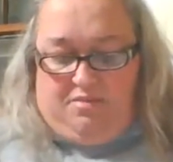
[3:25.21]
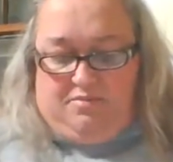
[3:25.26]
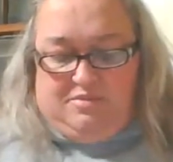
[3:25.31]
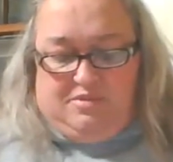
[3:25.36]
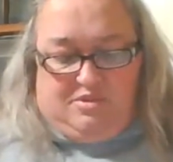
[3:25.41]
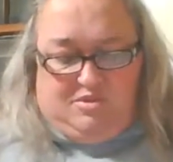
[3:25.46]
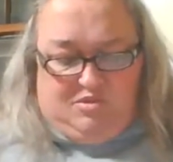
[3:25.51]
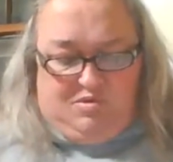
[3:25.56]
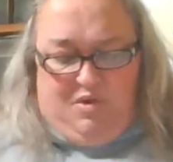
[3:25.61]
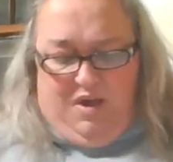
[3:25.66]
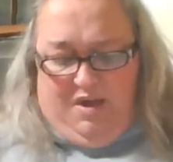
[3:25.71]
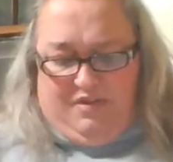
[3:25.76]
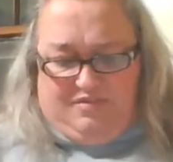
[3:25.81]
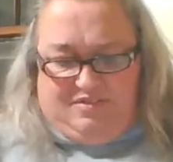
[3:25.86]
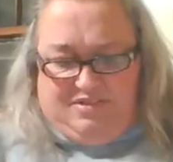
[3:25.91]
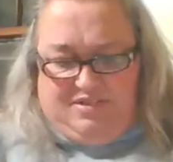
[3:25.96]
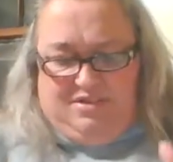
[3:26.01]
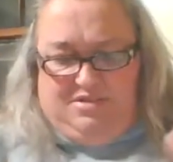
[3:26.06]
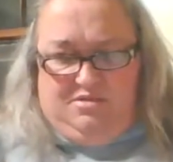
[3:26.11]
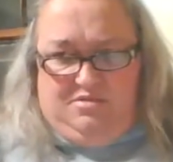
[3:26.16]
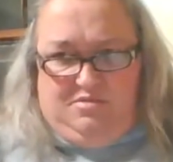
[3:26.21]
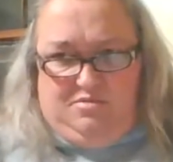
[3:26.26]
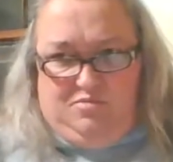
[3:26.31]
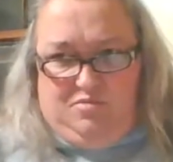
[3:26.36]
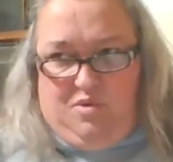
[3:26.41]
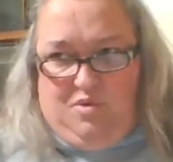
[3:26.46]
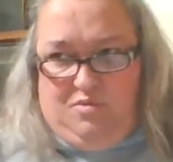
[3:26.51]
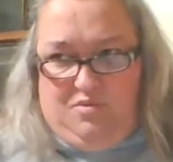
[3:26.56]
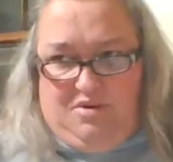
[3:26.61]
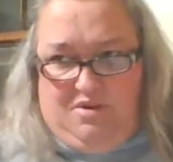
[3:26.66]
Sue Grafton
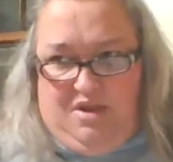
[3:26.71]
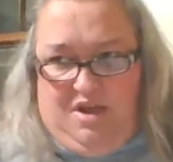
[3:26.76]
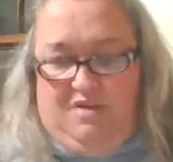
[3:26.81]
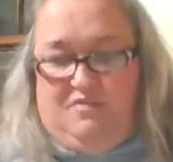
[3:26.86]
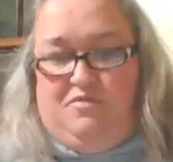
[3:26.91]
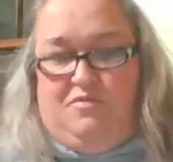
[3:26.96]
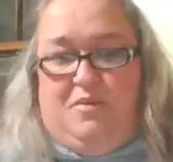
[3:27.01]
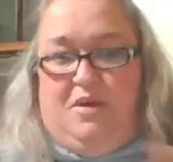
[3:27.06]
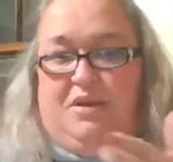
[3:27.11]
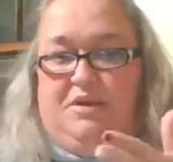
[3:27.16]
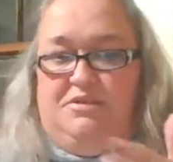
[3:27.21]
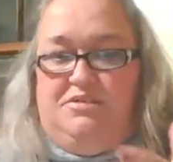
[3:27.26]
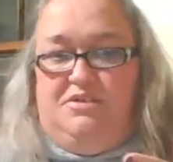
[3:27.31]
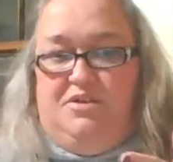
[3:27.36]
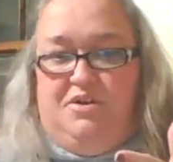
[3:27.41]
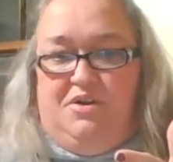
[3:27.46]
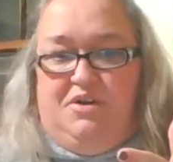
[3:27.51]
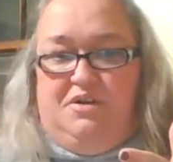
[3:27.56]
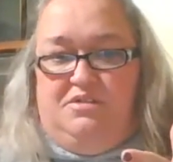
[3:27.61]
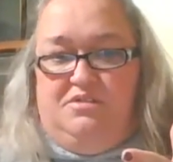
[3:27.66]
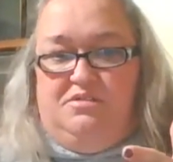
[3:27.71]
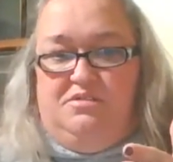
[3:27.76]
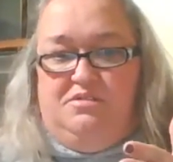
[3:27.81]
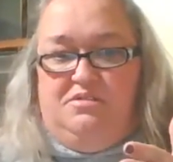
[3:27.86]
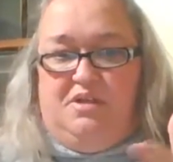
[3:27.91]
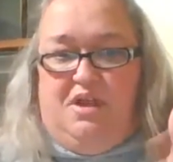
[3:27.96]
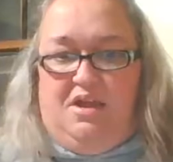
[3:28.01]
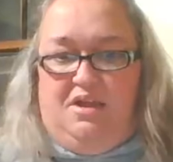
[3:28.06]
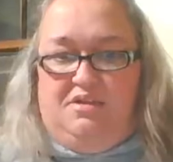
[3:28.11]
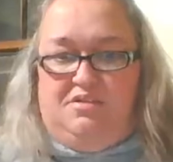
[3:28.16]
wrote an alphabetic series.
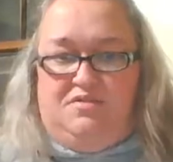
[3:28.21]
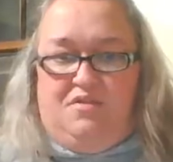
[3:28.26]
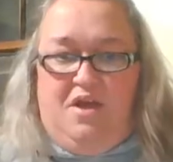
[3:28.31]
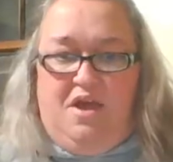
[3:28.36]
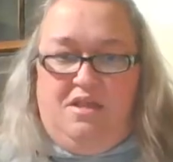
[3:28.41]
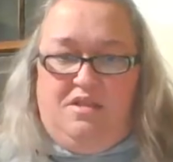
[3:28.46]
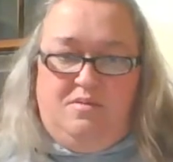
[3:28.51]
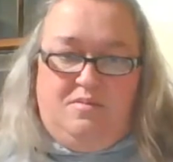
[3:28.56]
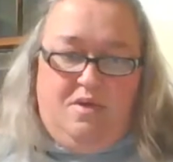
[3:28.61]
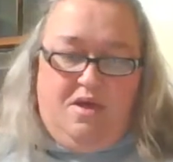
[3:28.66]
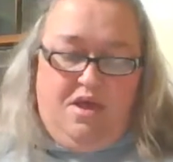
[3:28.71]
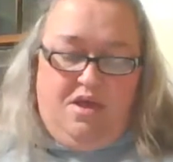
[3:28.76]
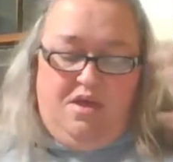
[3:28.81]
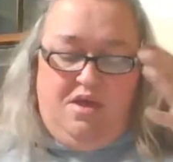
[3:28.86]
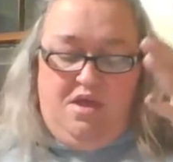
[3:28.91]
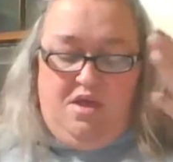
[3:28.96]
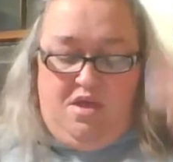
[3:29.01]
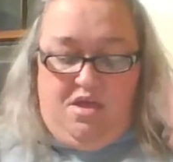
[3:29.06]
A is for Alibi.